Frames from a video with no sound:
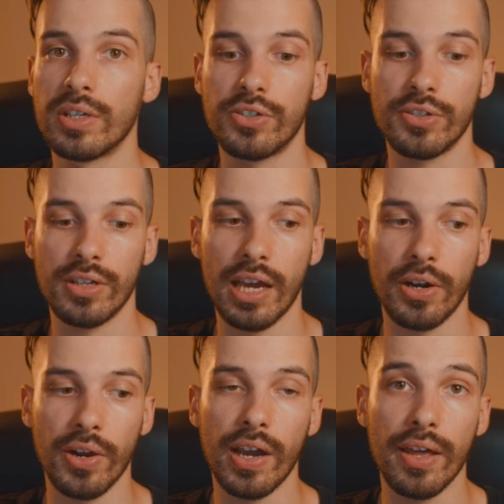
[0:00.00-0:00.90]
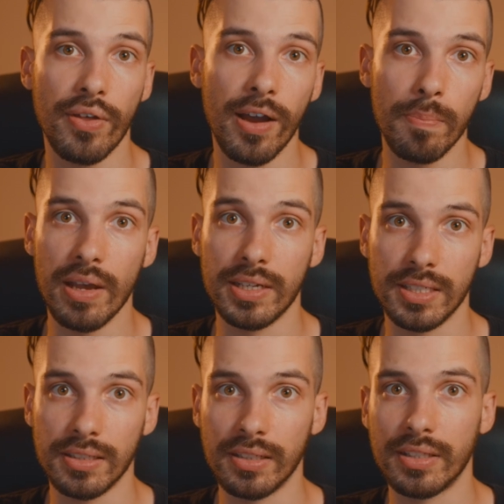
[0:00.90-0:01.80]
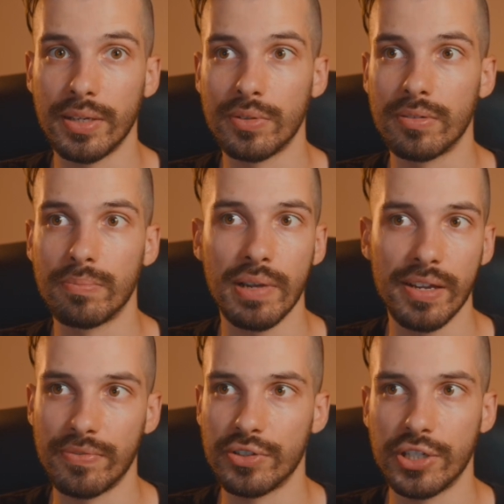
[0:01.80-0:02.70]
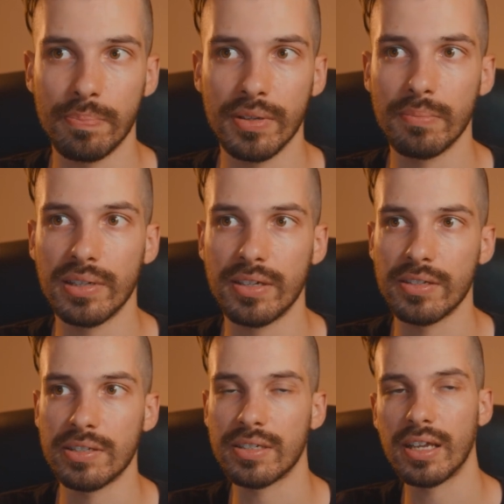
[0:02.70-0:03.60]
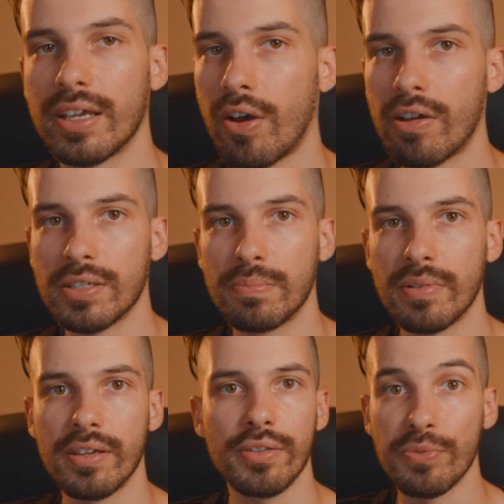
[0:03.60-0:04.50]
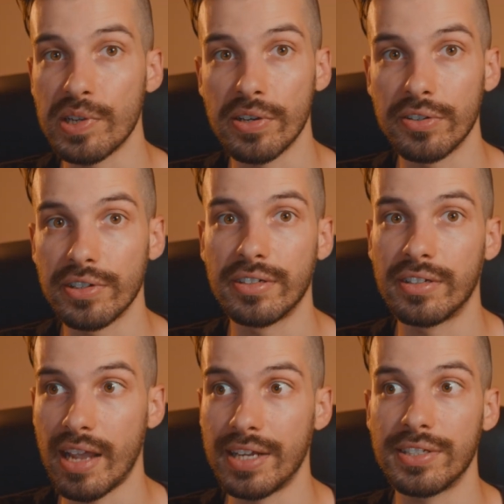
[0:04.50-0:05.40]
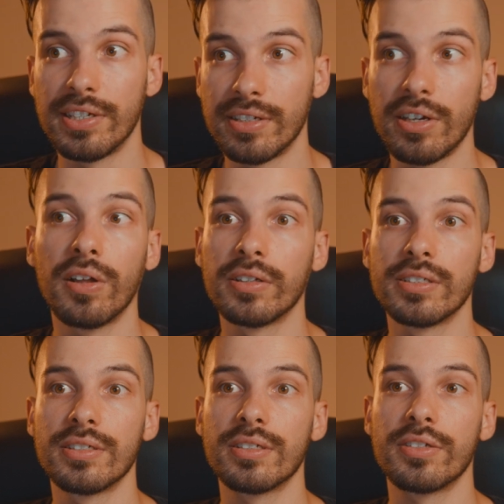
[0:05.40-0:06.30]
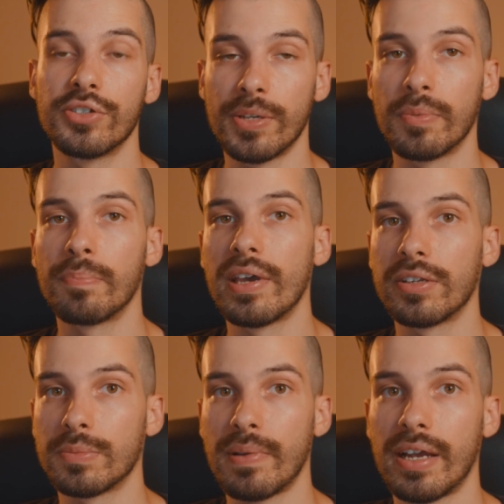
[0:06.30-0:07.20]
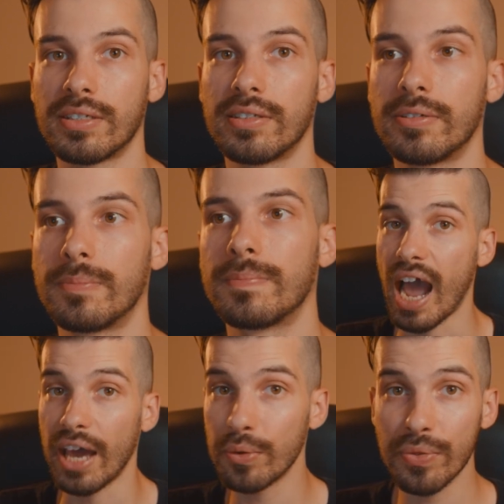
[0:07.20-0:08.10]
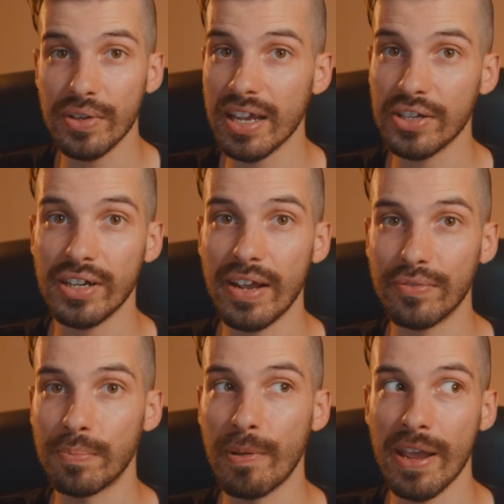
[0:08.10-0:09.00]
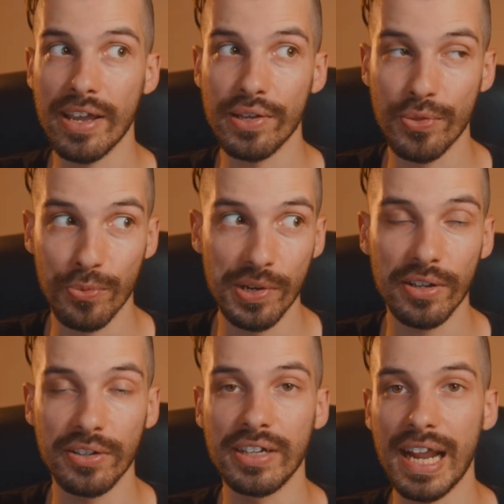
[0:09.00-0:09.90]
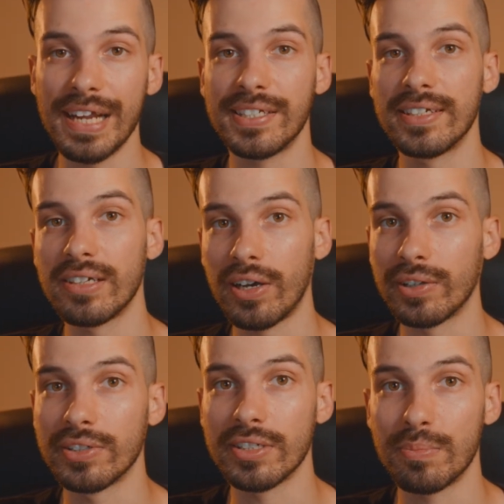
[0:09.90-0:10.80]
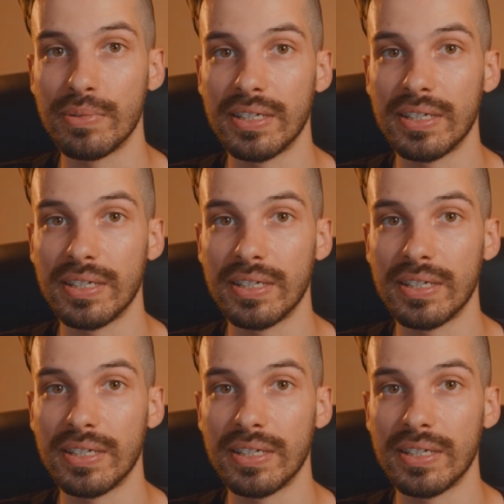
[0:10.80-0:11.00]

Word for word: which I don't know, I thought meant that they would pay for shipping because it cost me $318 to ship the panels back to them. I don't think I should have to pay $318